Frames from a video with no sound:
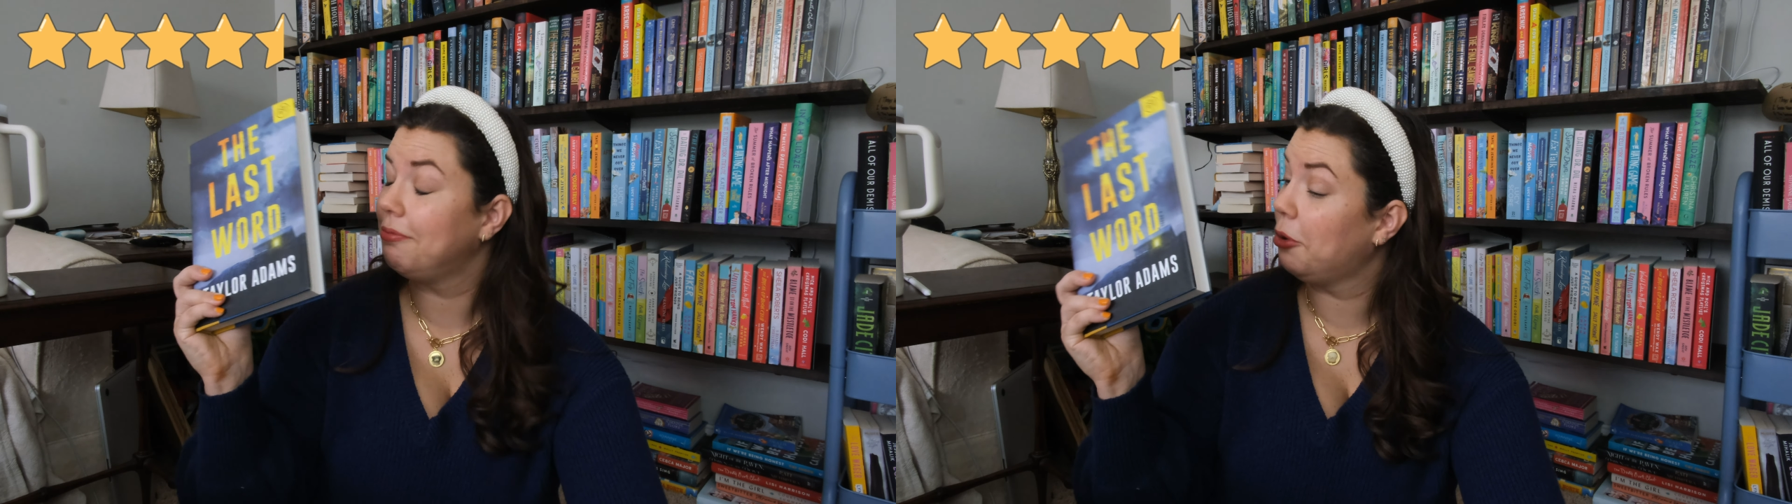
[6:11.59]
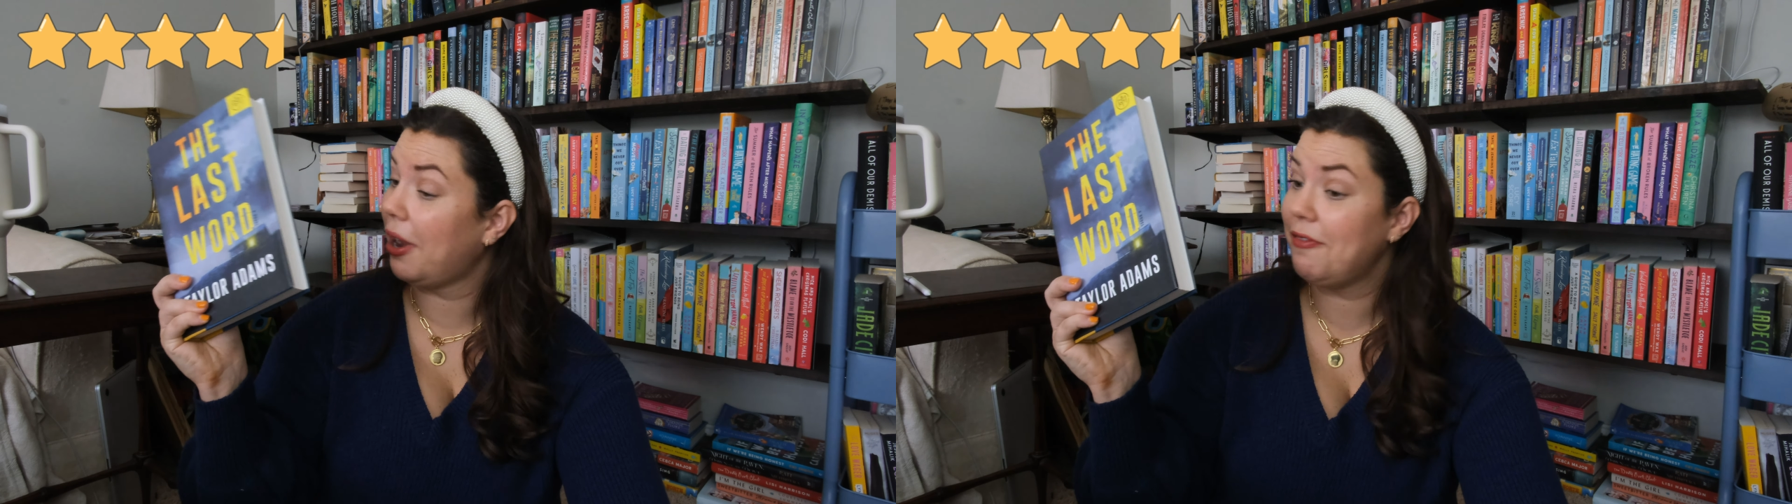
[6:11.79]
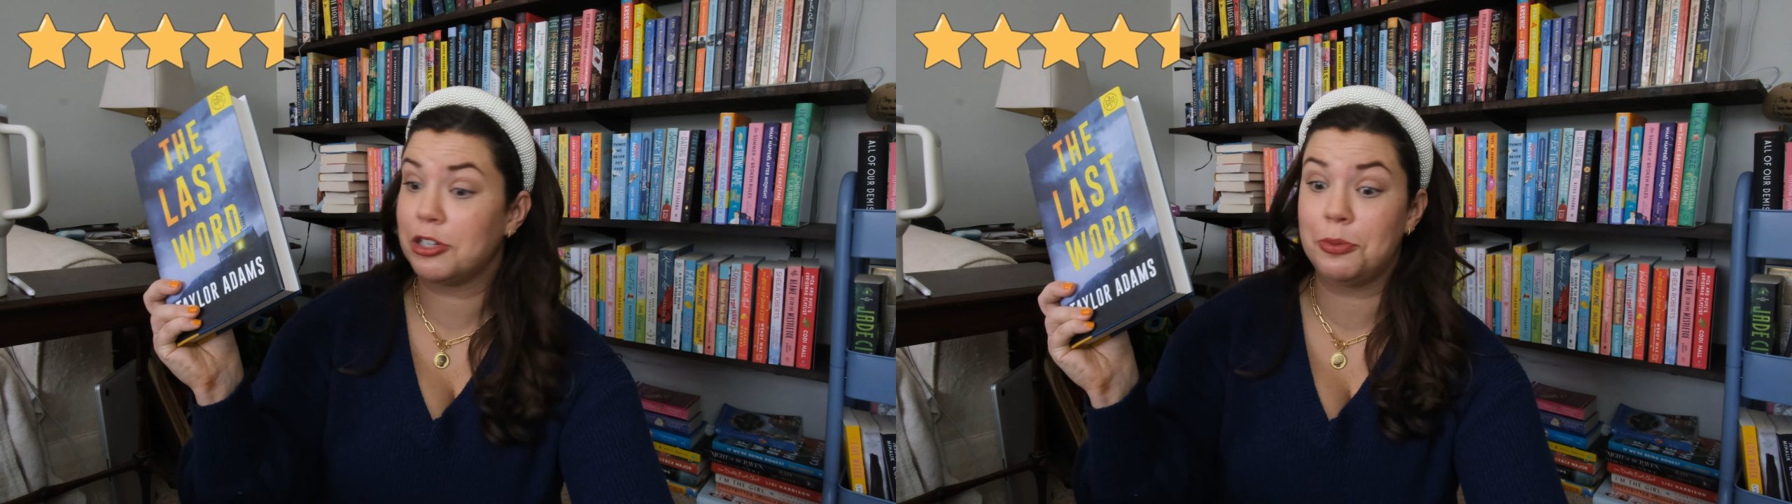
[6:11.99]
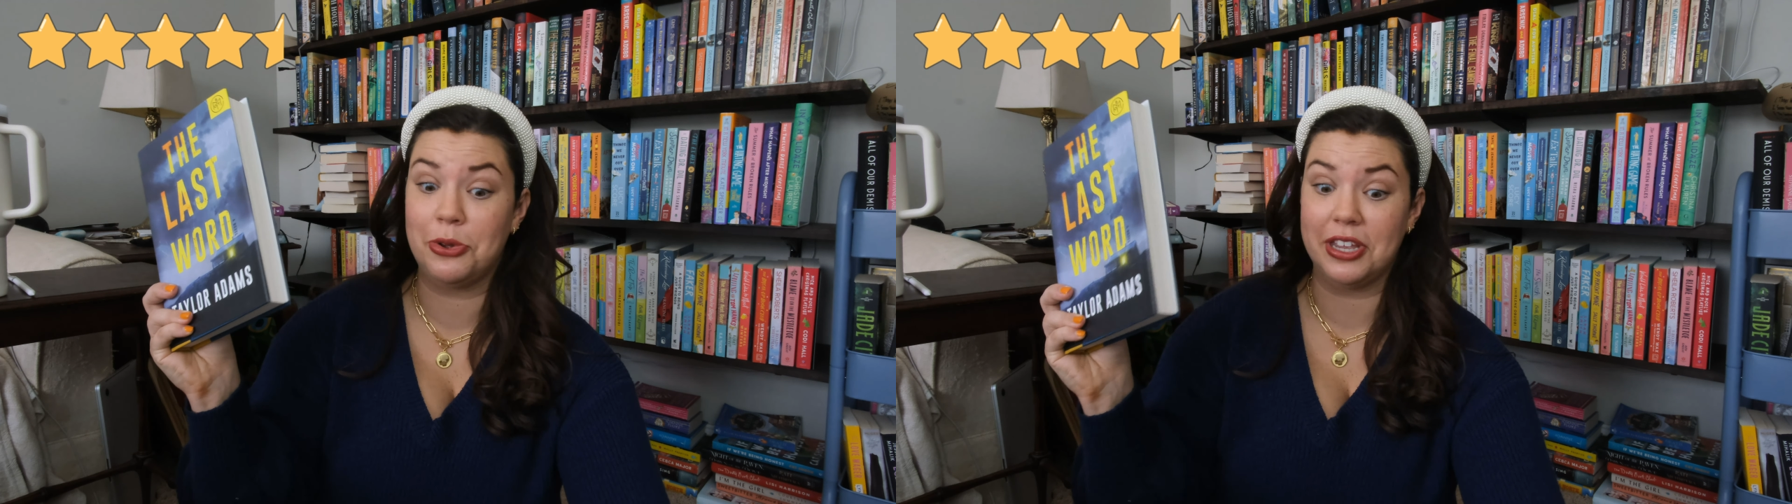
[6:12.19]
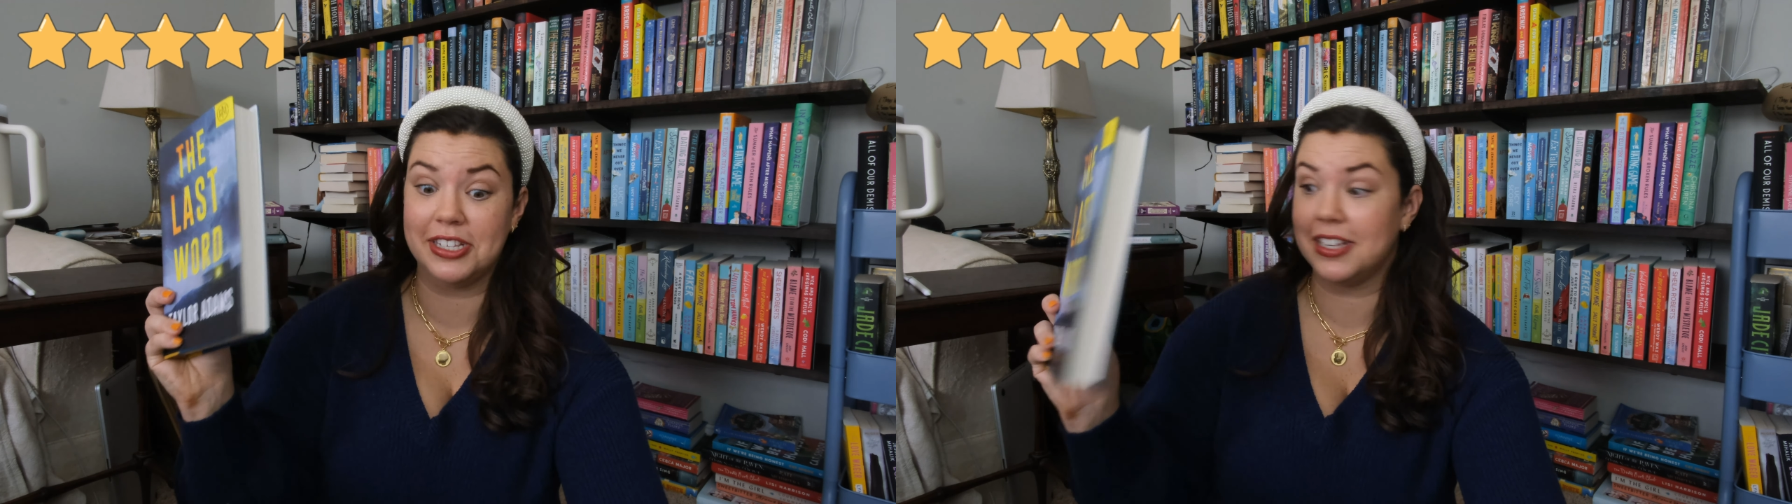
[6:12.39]
Great for
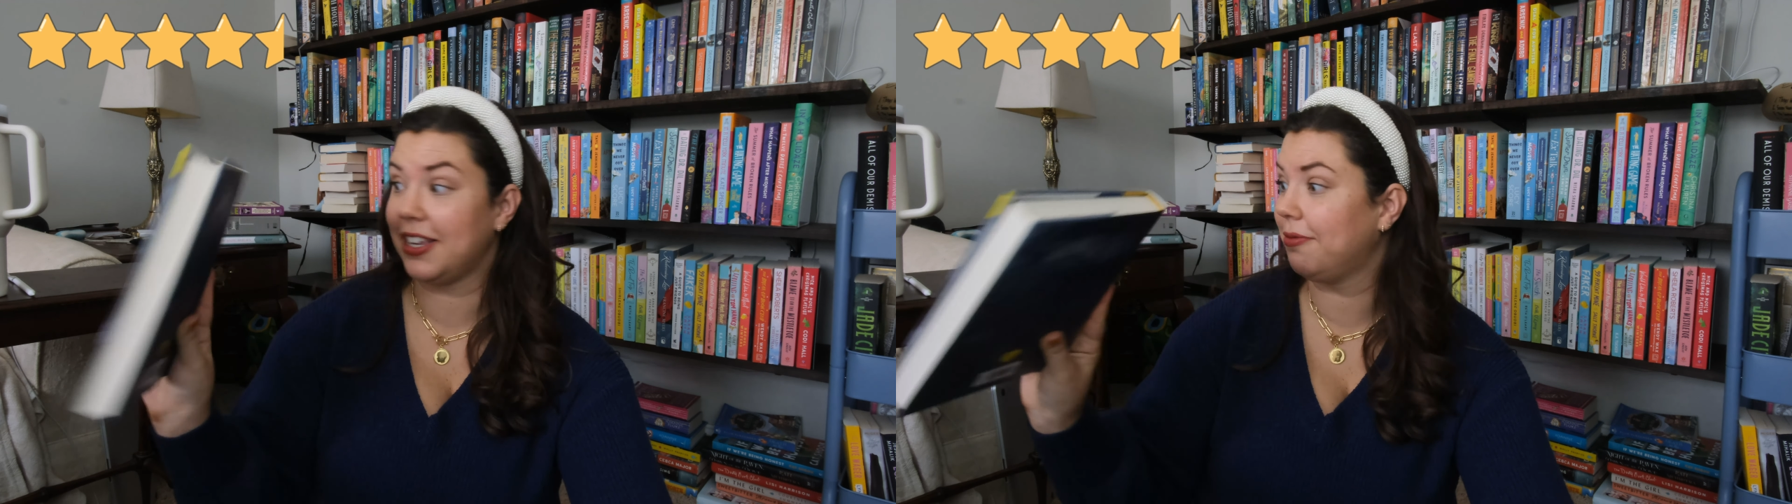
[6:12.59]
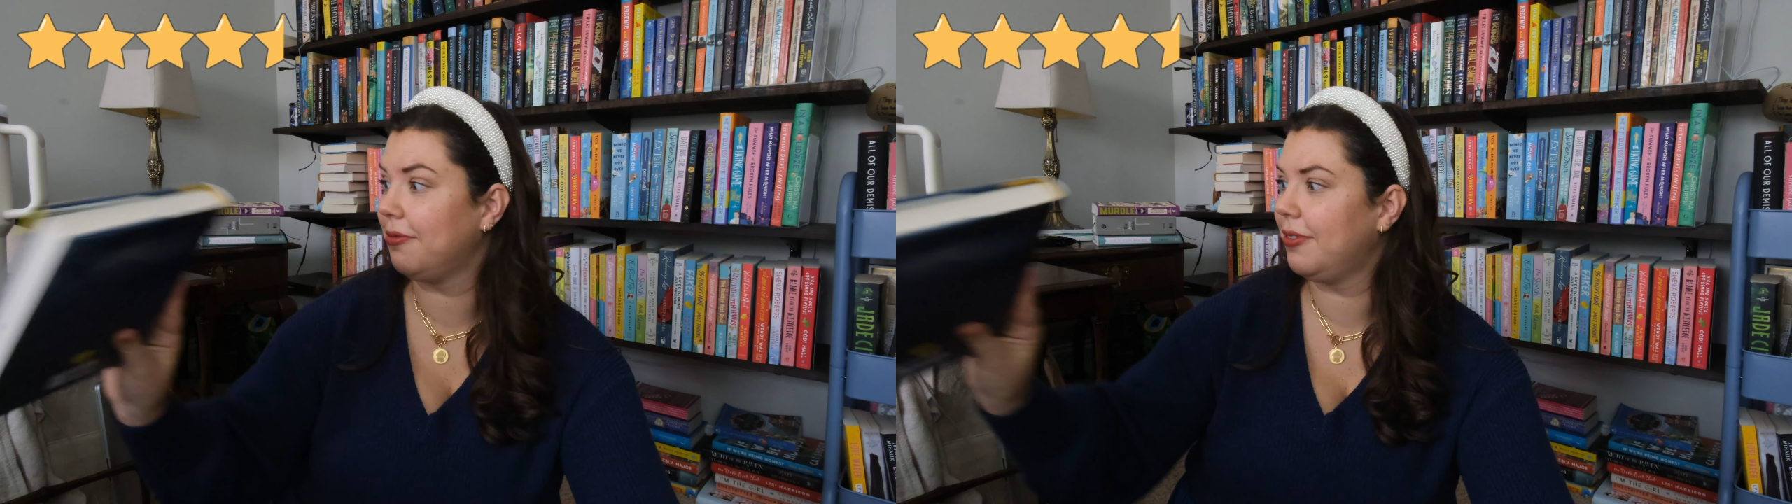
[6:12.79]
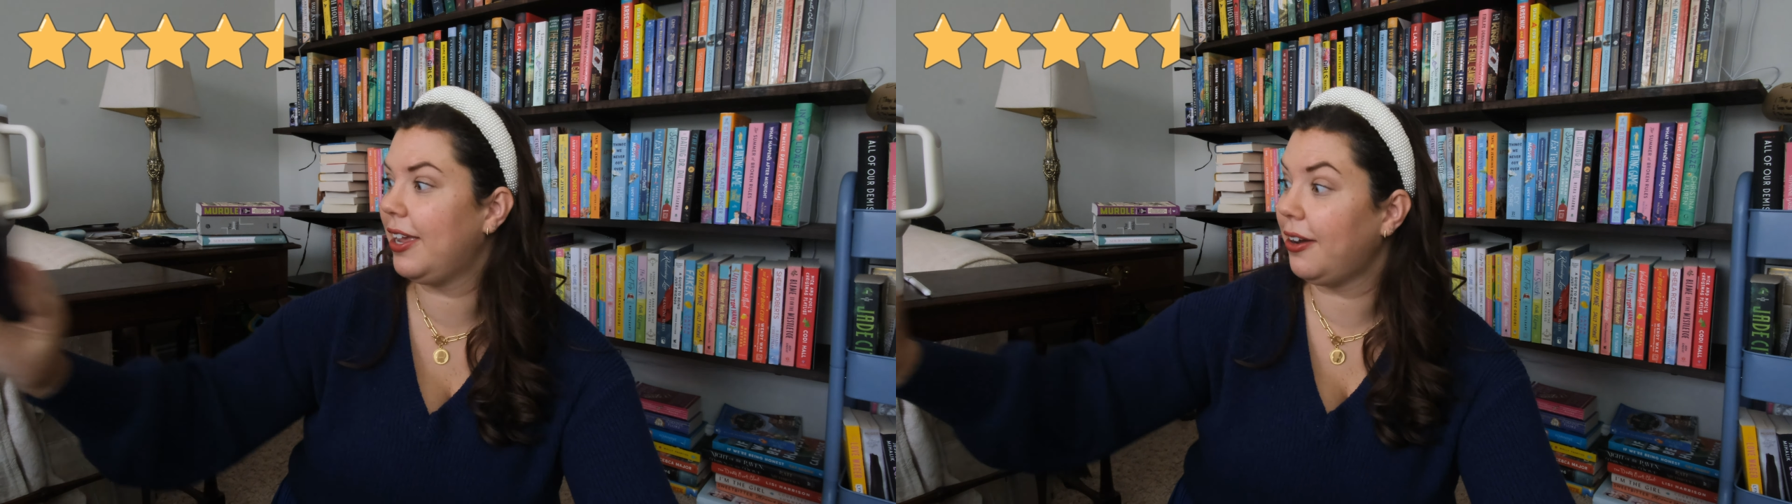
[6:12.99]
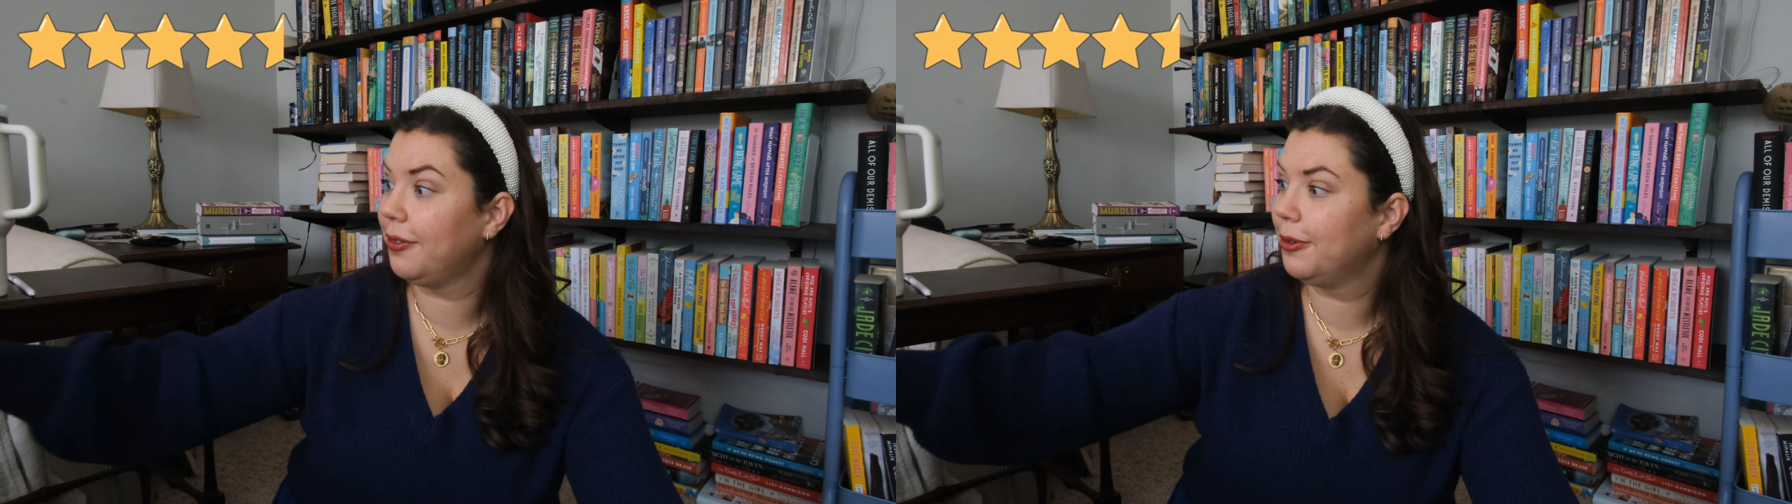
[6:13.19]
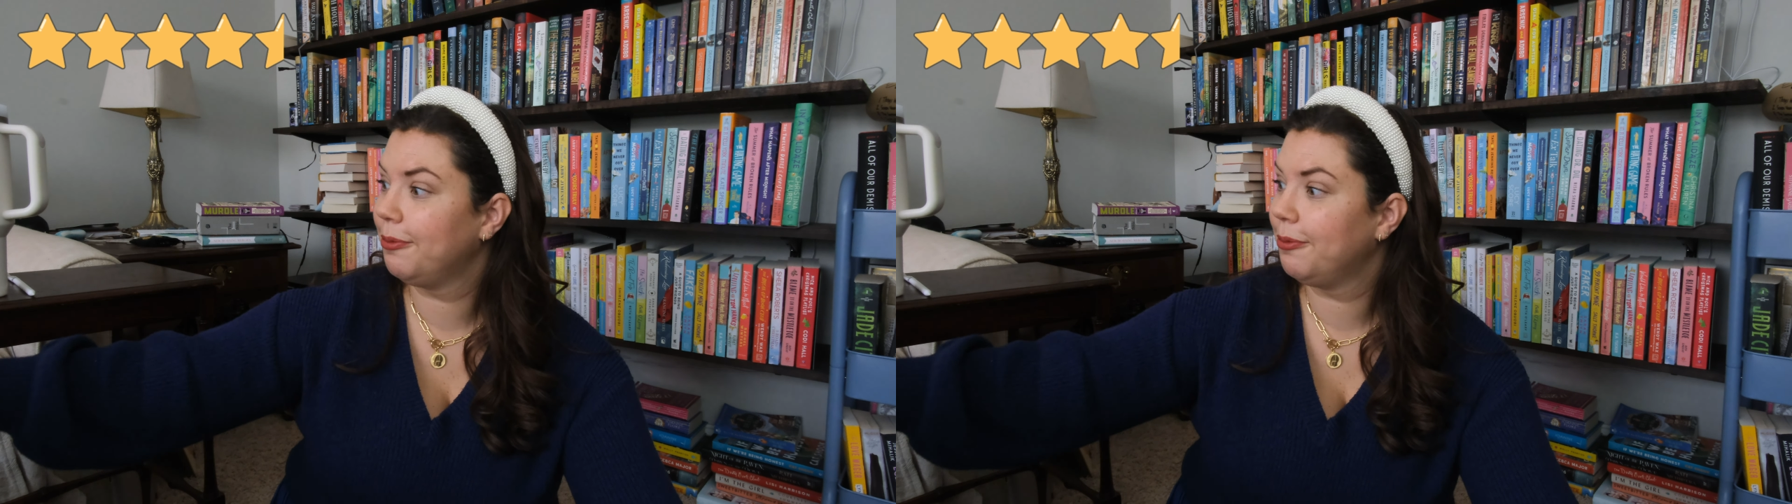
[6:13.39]
spooky season. It